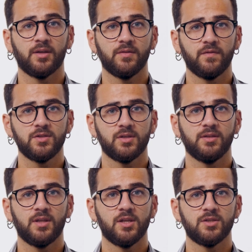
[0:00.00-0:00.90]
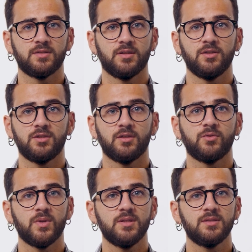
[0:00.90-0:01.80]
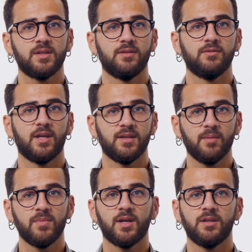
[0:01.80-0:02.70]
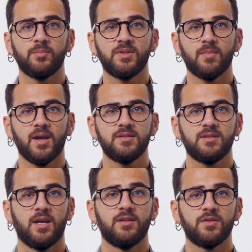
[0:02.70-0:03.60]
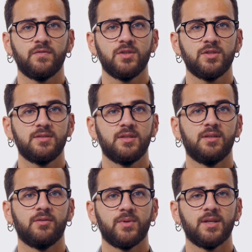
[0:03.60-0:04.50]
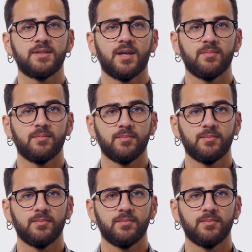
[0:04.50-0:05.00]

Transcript: artificial intelligence, and digital twins can dynamically optimize energy efficiency in real time.